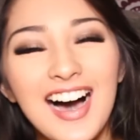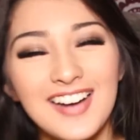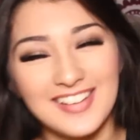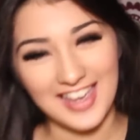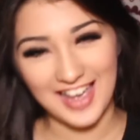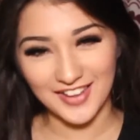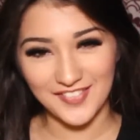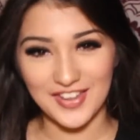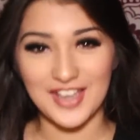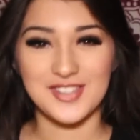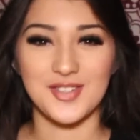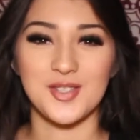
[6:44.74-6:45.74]
Okay, I love you
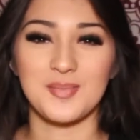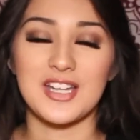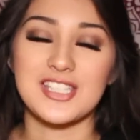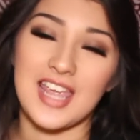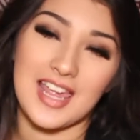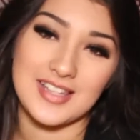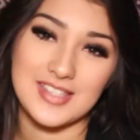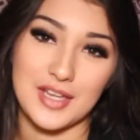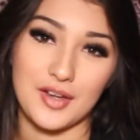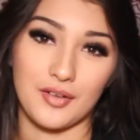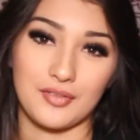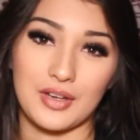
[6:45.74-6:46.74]
guys so much and
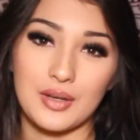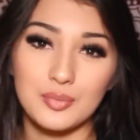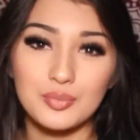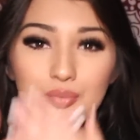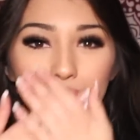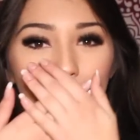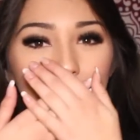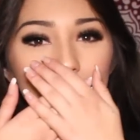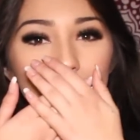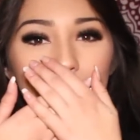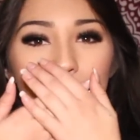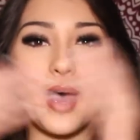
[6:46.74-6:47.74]
stay confident.
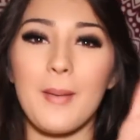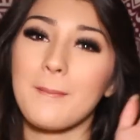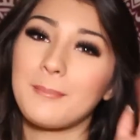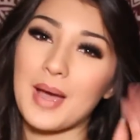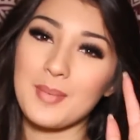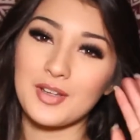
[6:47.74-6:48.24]
Bye,